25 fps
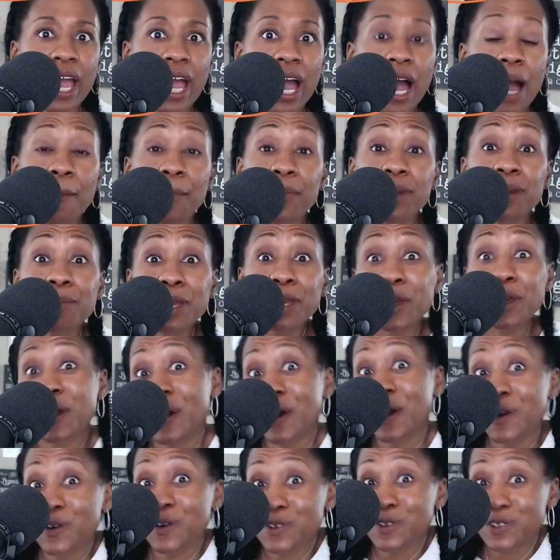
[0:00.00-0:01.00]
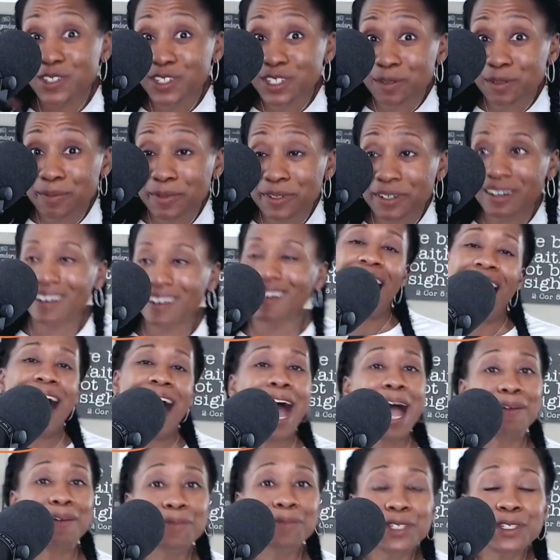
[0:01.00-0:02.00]
I'm going to be coachable.
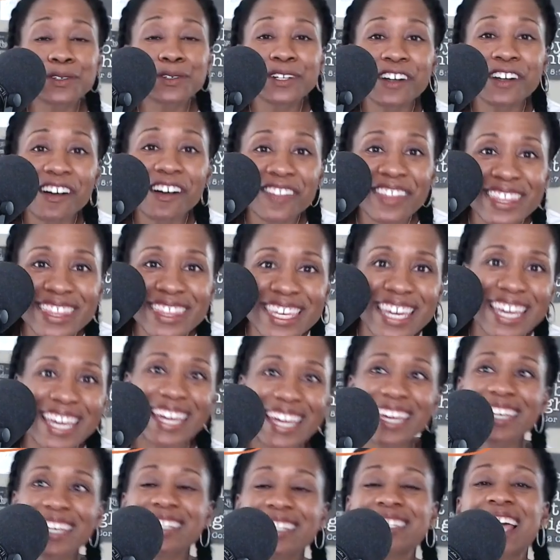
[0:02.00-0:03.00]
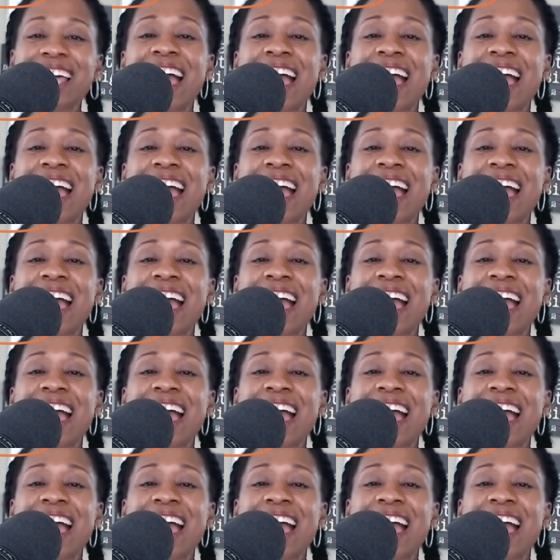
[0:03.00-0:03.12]
I'm doing all the things.